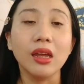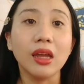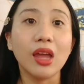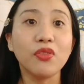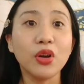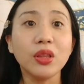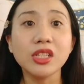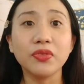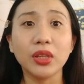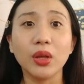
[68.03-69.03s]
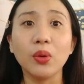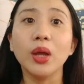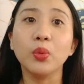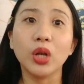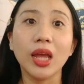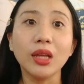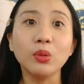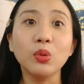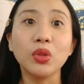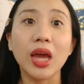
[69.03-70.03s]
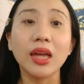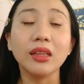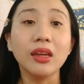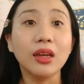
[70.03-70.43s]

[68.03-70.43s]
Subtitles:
And for this video, I would like to do that,